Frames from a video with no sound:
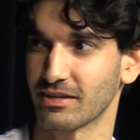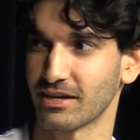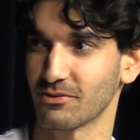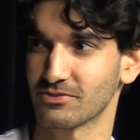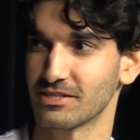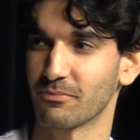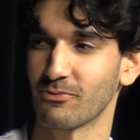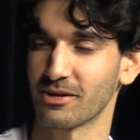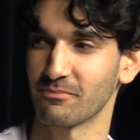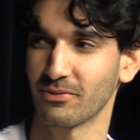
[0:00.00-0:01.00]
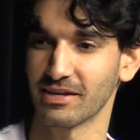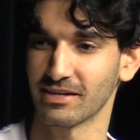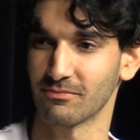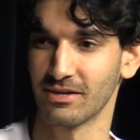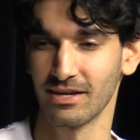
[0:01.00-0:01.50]
Like I don't see a point in
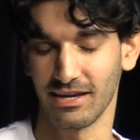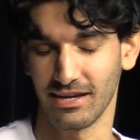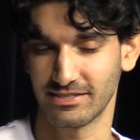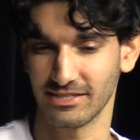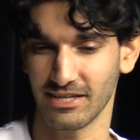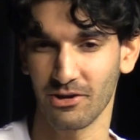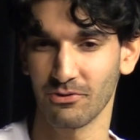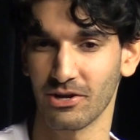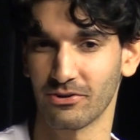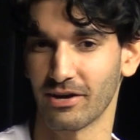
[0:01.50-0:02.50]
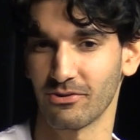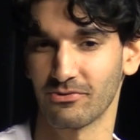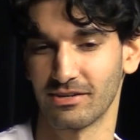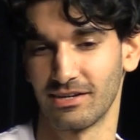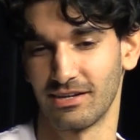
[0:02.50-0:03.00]
playing him. And just, I don't know. I don't,